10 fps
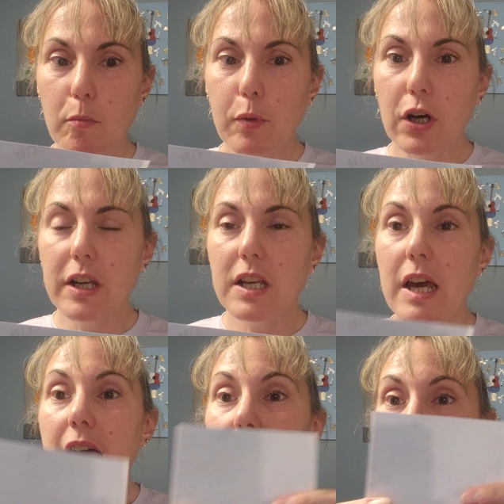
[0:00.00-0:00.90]
put
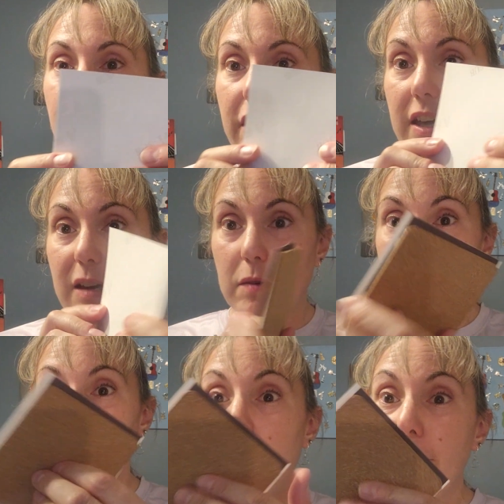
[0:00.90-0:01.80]
the
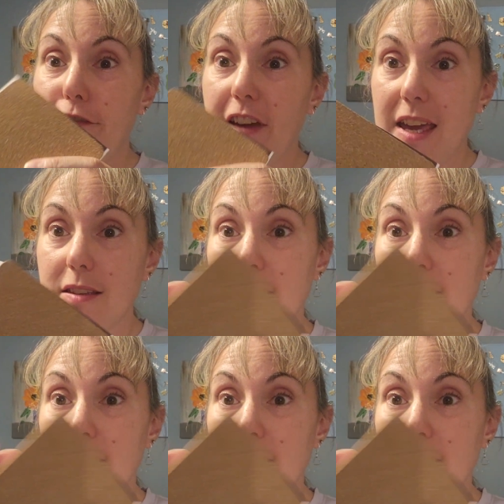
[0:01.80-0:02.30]
image face